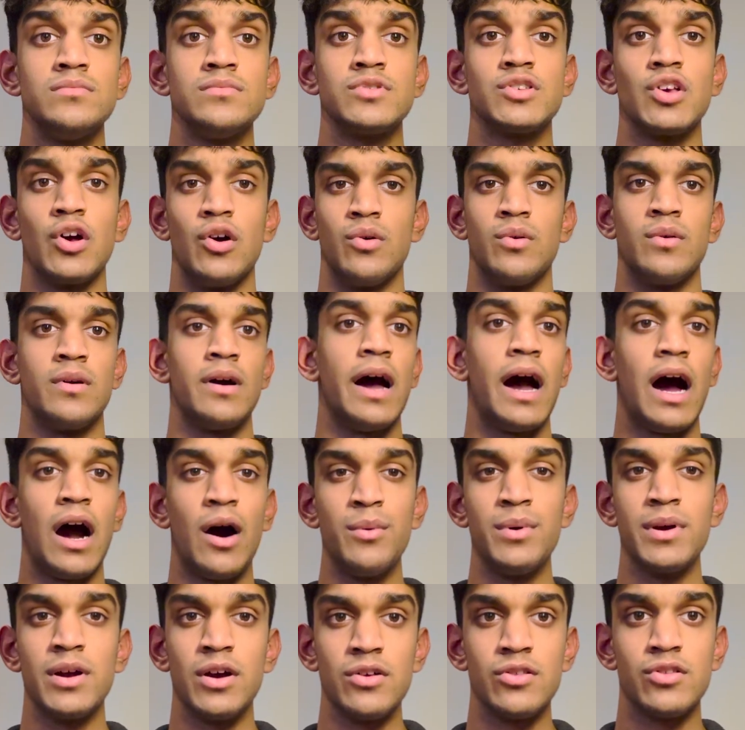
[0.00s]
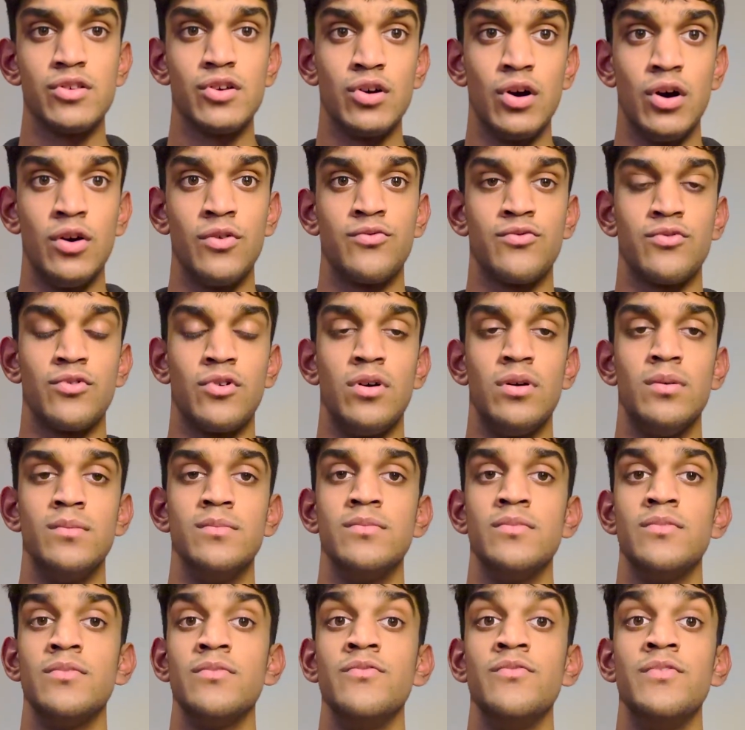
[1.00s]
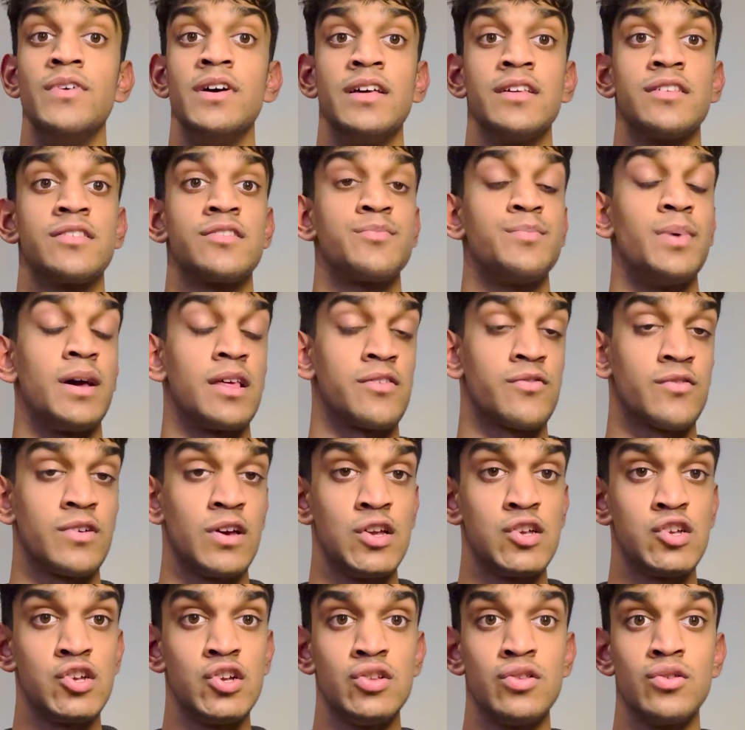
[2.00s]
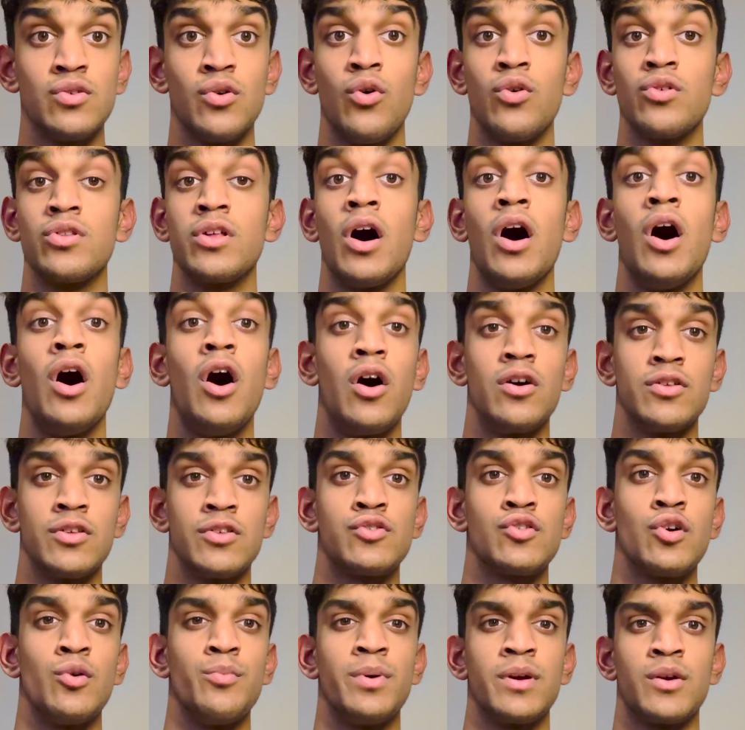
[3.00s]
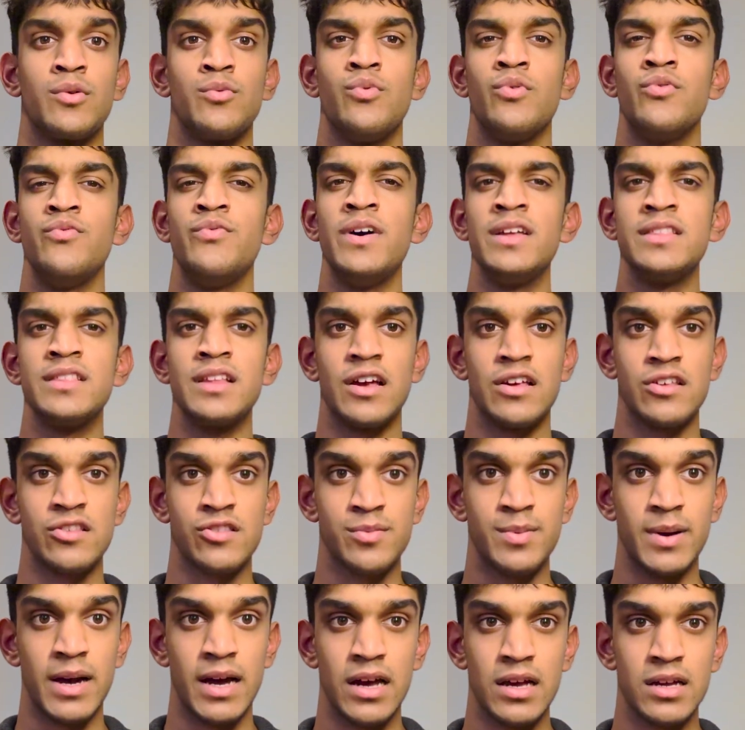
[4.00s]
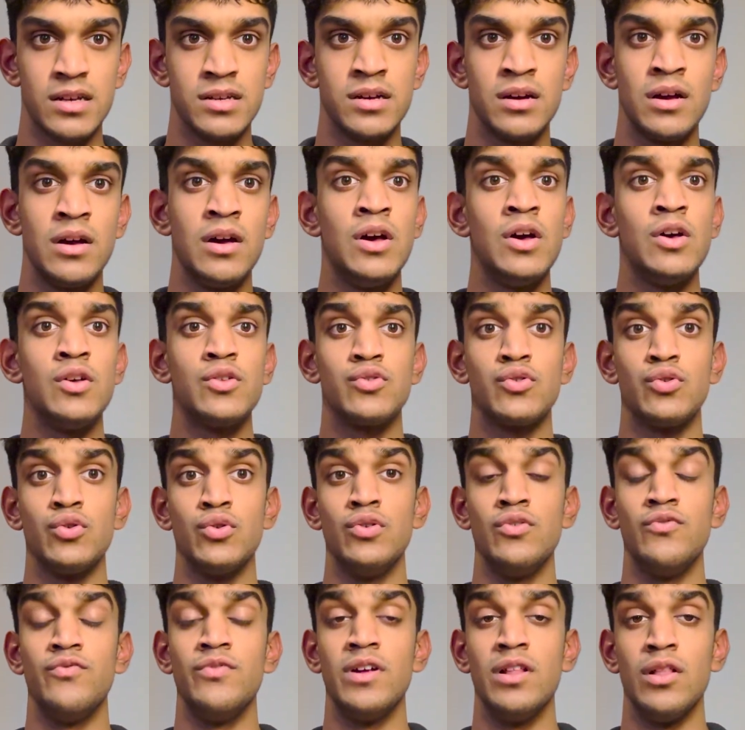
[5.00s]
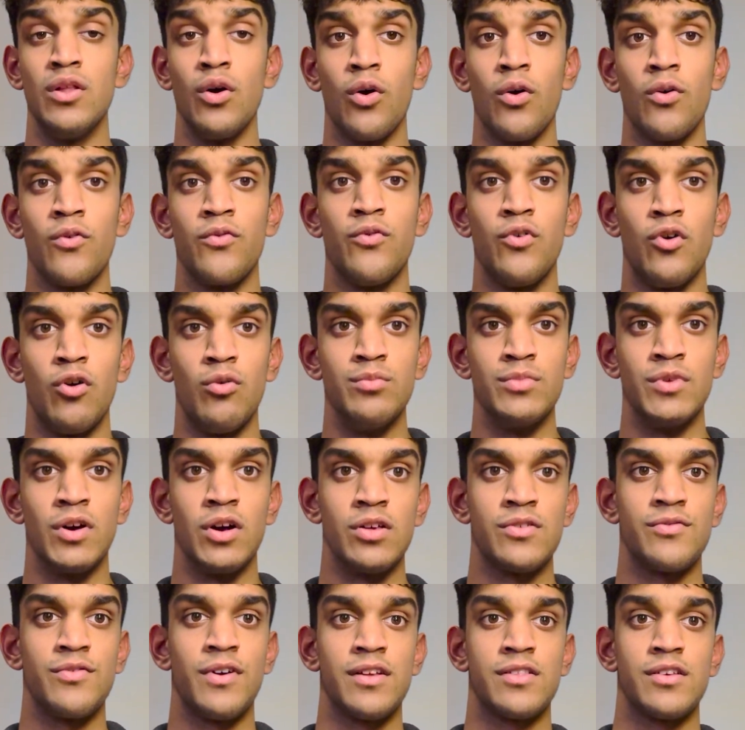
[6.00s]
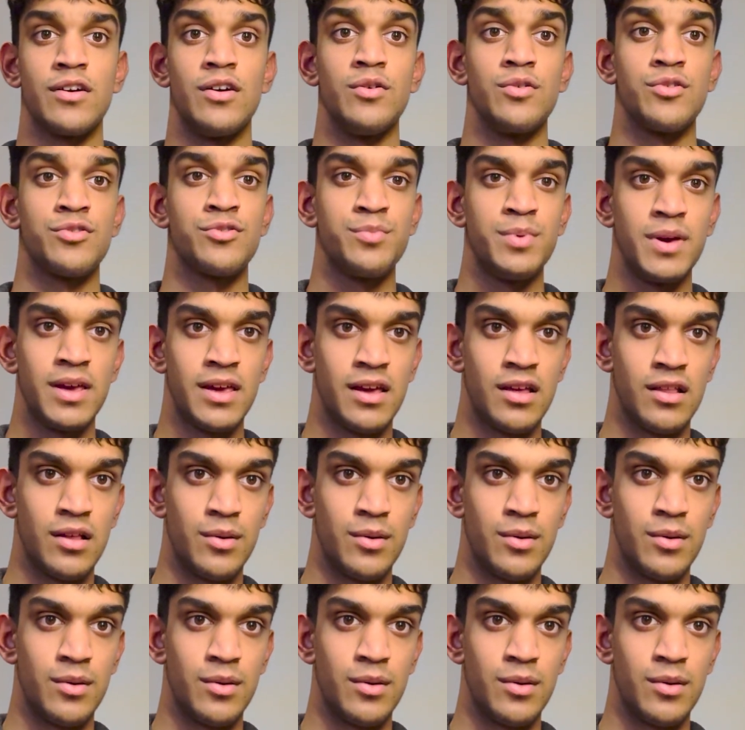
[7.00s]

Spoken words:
So how are we going to go from this specification or the hardest topic within that spec to the long form notes that I was speaking